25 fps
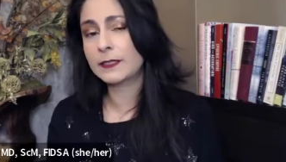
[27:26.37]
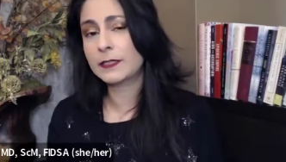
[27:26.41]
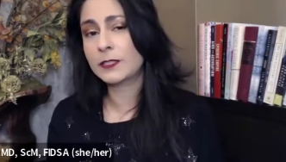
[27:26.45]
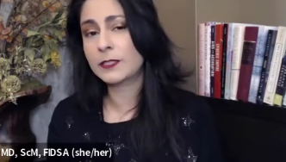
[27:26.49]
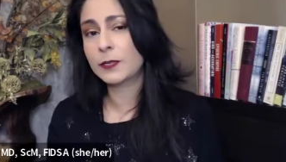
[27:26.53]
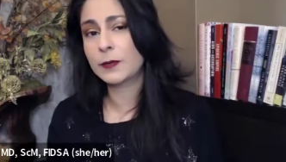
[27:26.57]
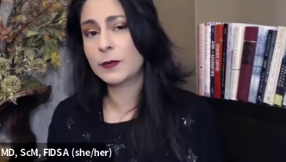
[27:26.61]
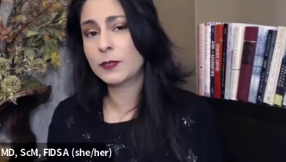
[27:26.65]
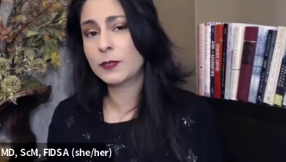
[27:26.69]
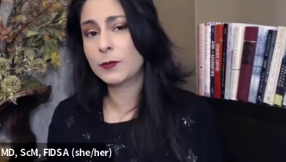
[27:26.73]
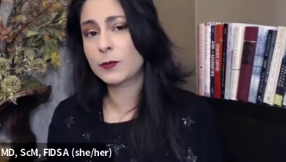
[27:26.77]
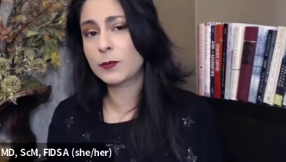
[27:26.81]
And
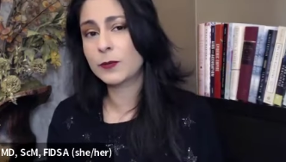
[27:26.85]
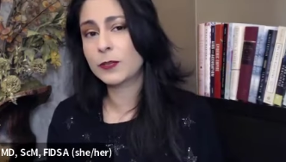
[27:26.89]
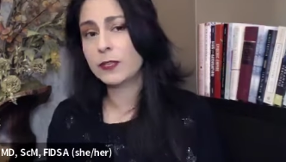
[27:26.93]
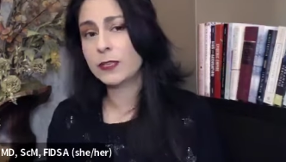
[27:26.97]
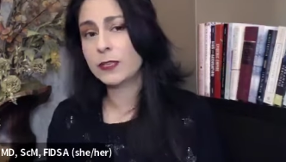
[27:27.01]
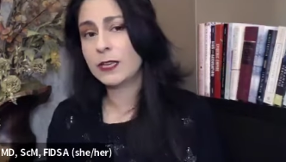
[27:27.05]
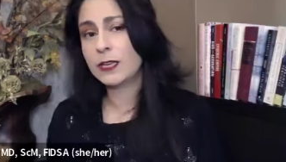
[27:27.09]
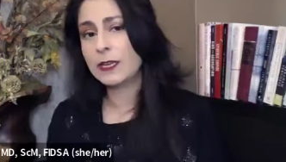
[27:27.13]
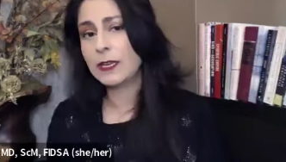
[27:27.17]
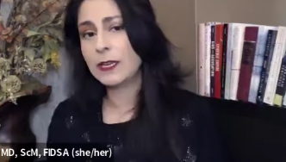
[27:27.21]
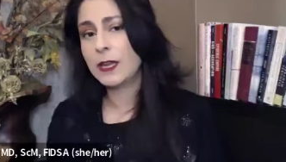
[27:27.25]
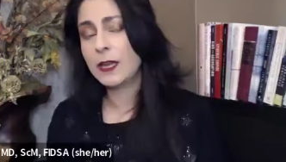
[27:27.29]
so it's
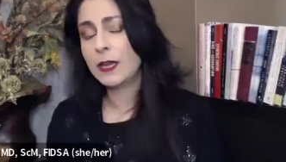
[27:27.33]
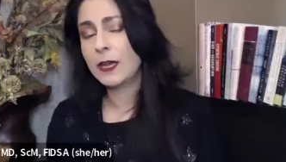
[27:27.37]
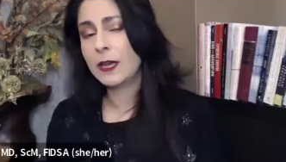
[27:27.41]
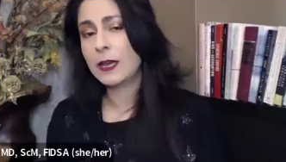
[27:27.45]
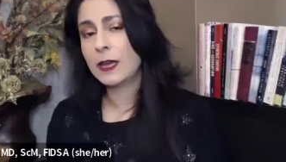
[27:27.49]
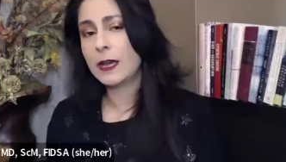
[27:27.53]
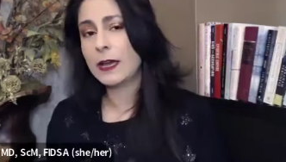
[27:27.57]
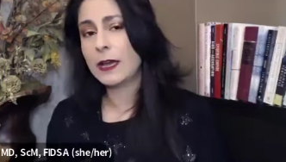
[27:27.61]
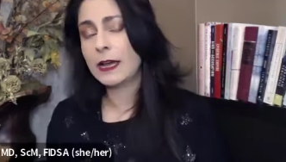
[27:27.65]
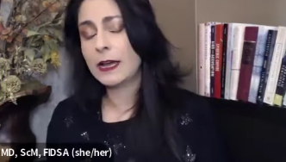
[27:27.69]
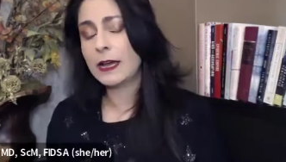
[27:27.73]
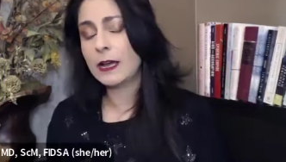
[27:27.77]
really yeah
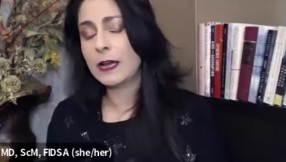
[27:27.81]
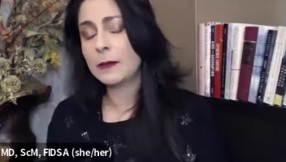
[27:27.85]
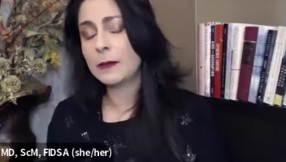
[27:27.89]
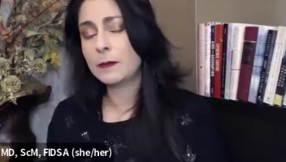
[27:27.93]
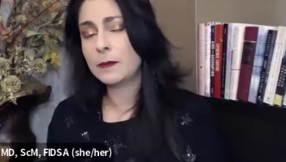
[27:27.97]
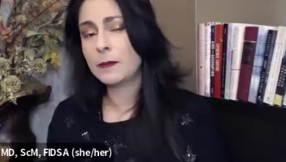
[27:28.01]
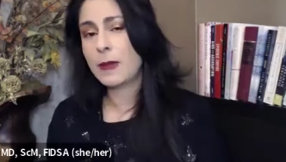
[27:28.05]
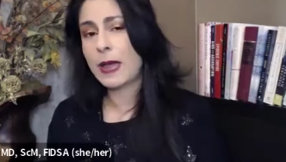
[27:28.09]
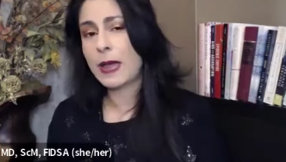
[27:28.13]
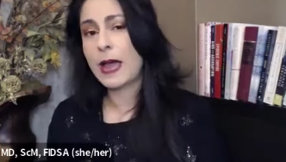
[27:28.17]
um,